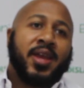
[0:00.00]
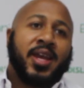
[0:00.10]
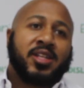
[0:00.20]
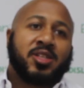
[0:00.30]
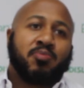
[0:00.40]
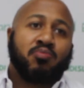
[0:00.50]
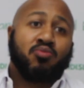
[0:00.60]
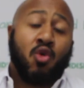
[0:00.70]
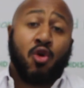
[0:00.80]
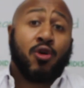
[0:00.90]
It's
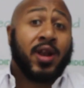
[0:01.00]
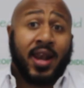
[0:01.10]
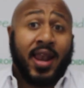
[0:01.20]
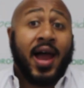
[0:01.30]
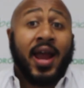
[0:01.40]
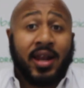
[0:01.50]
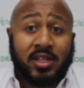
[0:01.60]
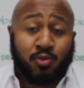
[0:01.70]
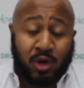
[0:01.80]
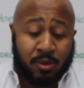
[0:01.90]
more in line,
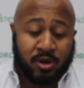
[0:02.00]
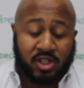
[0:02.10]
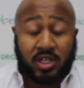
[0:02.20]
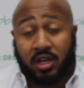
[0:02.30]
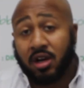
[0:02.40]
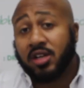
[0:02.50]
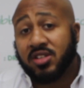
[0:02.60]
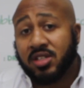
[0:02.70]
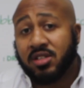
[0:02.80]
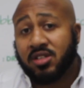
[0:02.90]
it's pretty much the
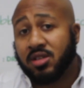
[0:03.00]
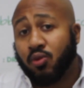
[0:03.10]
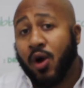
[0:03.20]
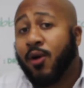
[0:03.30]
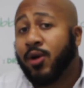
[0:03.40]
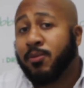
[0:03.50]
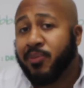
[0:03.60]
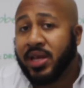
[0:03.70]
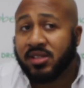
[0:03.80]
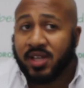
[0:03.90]
cousin to the Huawei
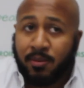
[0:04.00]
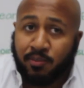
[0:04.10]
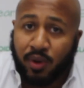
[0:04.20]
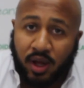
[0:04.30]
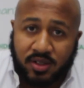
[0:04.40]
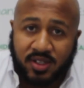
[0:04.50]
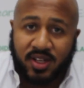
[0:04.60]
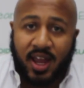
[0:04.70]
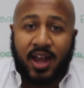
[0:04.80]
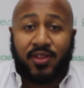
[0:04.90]
P10
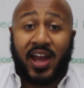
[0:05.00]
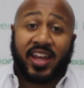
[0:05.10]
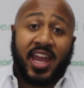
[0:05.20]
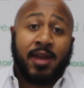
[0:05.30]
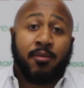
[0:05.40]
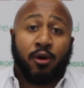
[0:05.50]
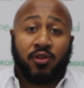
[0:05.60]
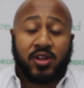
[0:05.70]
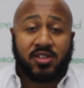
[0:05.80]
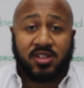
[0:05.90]
Plus that came
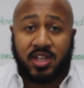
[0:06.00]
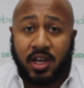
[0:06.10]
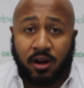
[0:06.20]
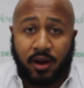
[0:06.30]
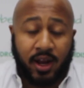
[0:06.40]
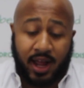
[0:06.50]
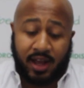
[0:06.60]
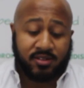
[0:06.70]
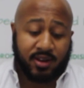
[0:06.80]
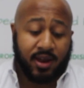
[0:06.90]
out this year. It
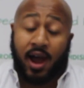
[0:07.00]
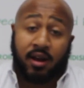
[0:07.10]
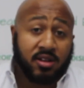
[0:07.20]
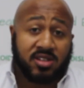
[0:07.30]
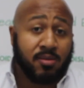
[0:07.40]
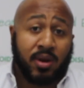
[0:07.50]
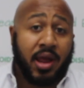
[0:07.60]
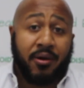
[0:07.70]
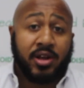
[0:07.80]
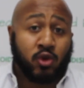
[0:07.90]
has a lot of
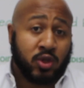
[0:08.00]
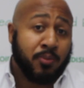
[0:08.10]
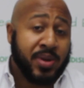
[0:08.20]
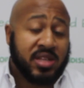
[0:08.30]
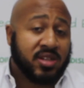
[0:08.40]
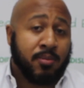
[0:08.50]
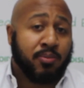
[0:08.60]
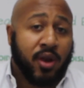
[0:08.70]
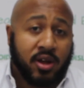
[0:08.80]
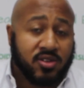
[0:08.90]
similarities with the P10
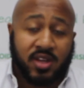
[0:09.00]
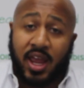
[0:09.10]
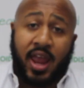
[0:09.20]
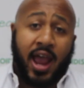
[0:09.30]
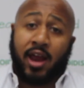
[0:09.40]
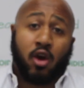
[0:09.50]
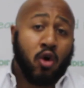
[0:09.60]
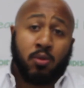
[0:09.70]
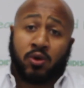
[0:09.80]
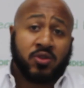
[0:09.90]
Plus and
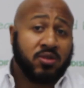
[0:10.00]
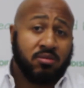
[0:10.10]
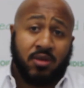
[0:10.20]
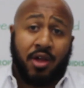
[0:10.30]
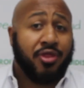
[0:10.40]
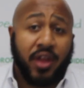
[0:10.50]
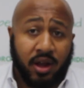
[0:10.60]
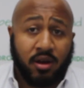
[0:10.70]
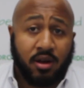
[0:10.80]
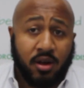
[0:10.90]
almost
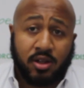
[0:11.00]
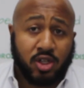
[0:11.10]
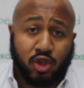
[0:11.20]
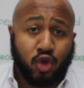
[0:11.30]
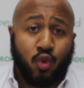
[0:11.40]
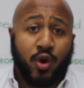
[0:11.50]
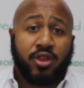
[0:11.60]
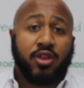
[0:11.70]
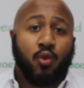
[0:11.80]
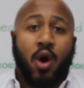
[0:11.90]
nothing to do
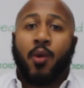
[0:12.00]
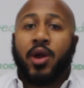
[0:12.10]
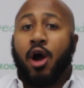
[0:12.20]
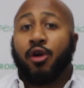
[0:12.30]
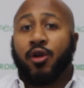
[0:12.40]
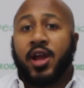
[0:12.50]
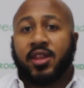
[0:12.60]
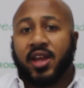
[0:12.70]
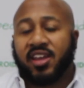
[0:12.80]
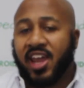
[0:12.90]
with the Huawei Honor
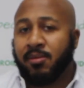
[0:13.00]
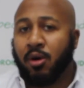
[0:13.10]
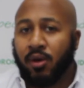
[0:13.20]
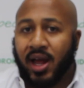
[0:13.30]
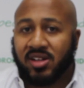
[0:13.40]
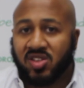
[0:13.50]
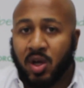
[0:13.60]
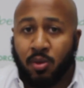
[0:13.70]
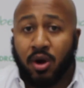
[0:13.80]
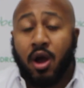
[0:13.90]
8 that came out last
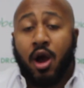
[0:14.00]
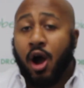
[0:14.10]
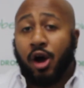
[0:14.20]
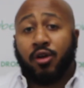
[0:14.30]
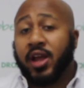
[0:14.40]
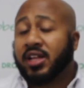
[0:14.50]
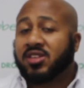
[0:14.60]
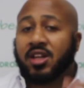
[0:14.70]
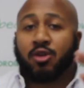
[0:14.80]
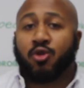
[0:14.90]
summer. Honor 8
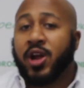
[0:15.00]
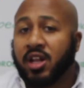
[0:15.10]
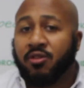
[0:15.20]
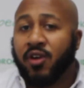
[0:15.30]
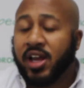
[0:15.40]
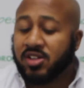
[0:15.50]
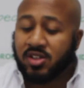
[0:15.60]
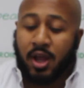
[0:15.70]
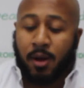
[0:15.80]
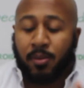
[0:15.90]
is still a great
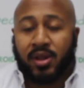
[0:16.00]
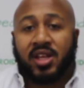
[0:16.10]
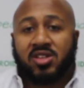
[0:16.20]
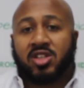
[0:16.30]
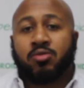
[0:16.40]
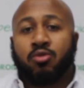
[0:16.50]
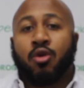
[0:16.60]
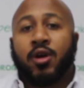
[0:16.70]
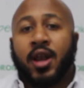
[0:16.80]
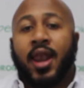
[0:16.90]
device, but this is
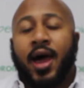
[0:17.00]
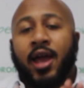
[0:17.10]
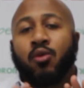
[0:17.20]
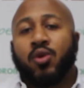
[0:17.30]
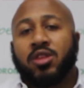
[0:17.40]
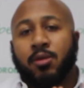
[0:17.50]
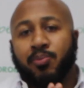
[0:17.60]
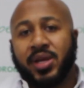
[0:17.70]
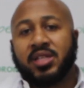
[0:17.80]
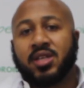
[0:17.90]
more in line with the
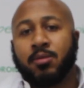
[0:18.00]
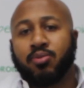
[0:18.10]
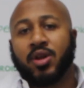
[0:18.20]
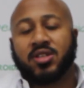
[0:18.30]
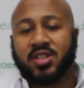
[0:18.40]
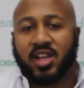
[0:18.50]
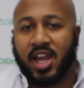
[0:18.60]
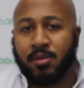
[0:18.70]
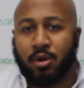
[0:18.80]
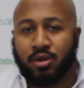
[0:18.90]
P10 Plus that
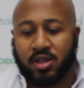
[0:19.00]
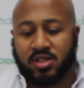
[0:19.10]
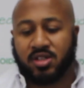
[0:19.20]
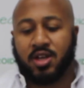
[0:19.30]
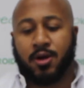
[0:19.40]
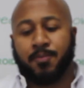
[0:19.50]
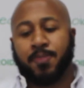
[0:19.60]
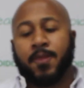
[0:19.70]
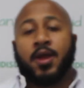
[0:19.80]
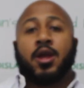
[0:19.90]
came out this year.
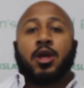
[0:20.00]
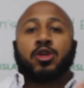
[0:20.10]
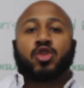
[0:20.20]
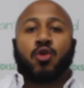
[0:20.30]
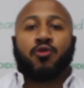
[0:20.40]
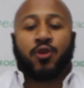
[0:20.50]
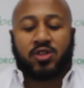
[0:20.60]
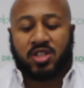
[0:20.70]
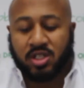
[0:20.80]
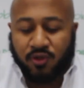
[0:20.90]
So
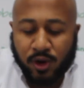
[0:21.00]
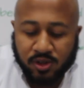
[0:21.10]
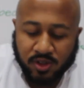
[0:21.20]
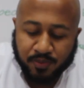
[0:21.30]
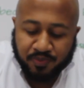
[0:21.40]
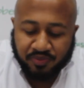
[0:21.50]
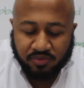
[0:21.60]
first things first,